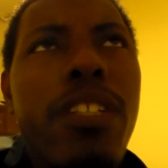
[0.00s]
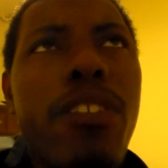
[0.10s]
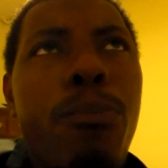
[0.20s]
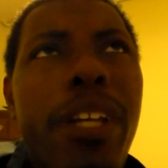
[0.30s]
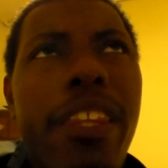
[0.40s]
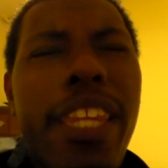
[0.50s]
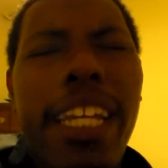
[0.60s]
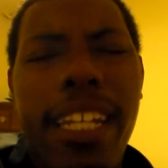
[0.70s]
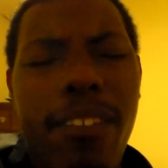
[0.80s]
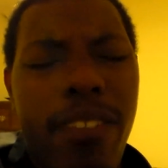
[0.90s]
even be
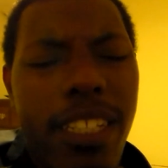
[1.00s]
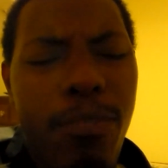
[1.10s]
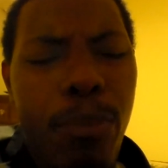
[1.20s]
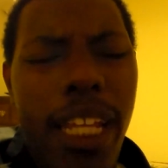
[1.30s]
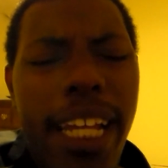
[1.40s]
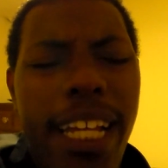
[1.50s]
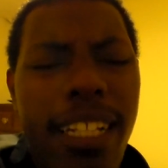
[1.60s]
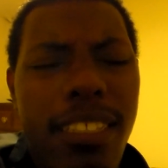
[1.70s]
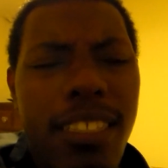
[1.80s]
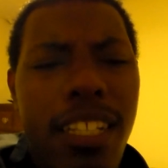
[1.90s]
thinking of this
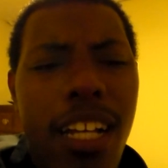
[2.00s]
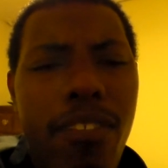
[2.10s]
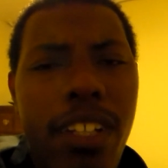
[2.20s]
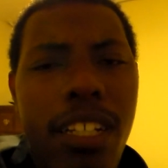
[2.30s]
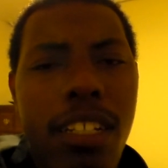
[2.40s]
plan and stuff?